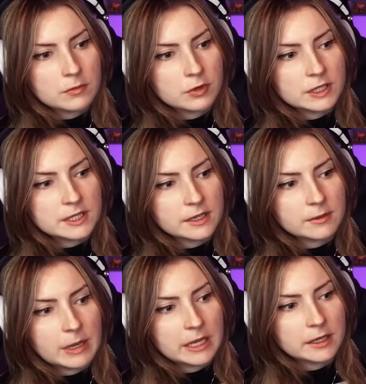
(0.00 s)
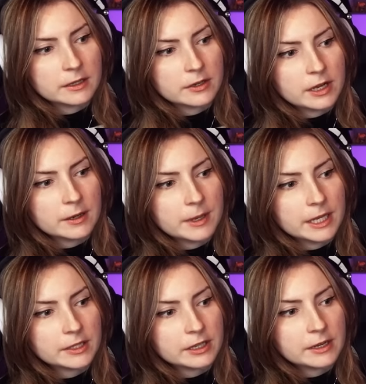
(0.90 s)
Ron's not gonna make it. They're not gonna make
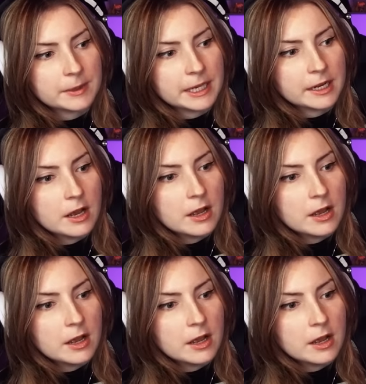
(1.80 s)
it. They're gonna wait.